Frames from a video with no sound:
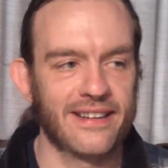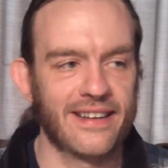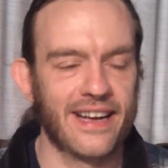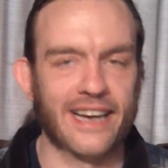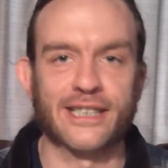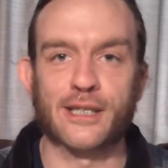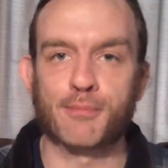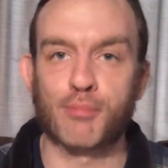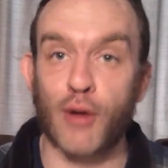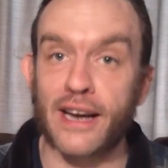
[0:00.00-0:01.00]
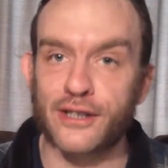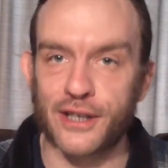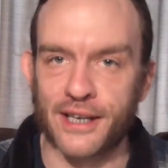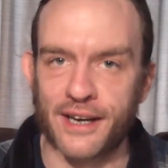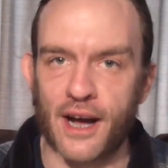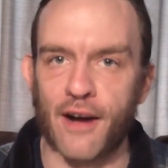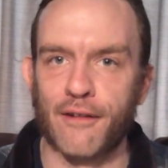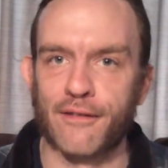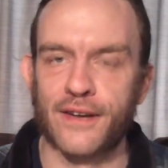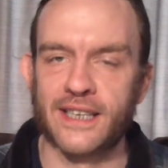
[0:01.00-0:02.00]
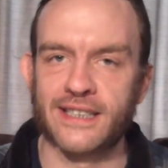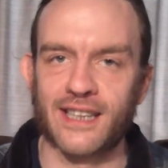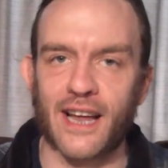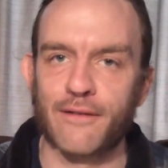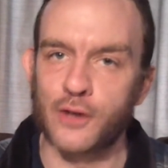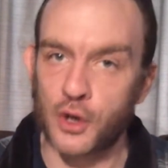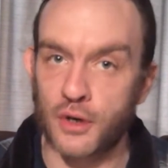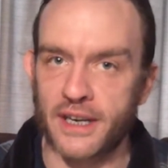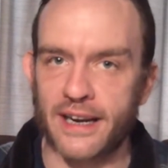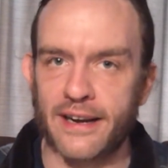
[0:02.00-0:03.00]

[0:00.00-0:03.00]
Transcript: expression of his life journey.